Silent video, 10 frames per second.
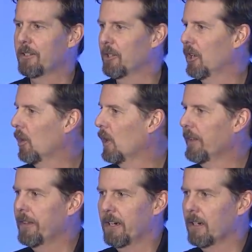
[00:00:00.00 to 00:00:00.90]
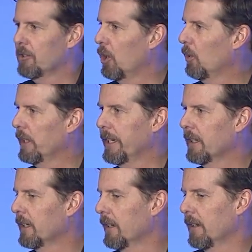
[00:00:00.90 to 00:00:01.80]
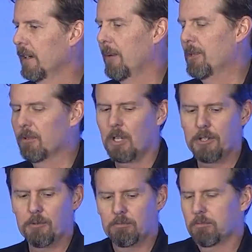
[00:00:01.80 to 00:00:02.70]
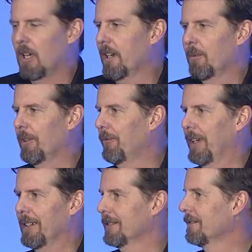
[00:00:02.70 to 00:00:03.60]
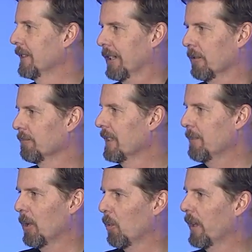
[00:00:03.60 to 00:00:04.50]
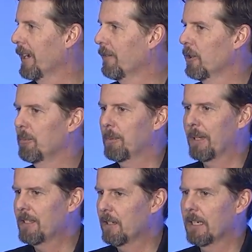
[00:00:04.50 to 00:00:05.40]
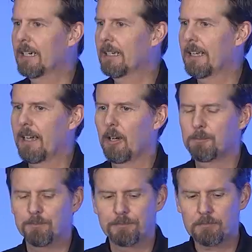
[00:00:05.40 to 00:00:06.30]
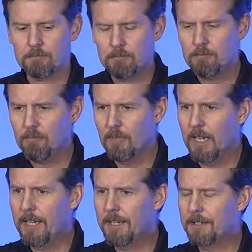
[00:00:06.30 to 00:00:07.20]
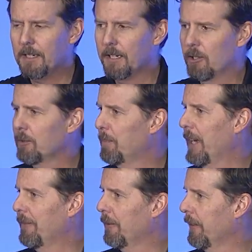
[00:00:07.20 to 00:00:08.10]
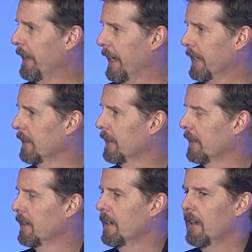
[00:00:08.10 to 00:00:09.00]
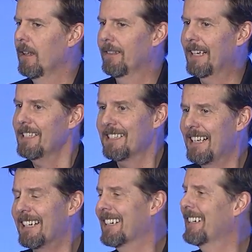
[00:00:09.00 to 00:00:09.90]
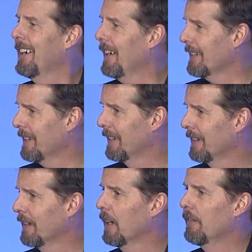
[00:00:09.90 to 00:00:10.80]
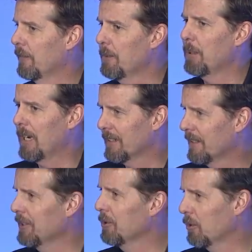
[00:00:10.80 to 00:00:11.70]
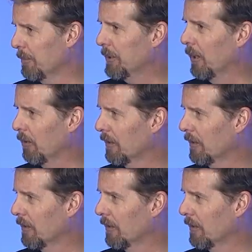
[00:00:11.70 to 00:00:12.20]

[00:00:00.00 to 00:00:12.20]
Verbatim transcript: You can go on there totally. I mean, you, lo you log in with a fake you know, email, whatever, but basically you get an account and uh, you don't have to pay for a thing. They just take a cut of every box that you crypto.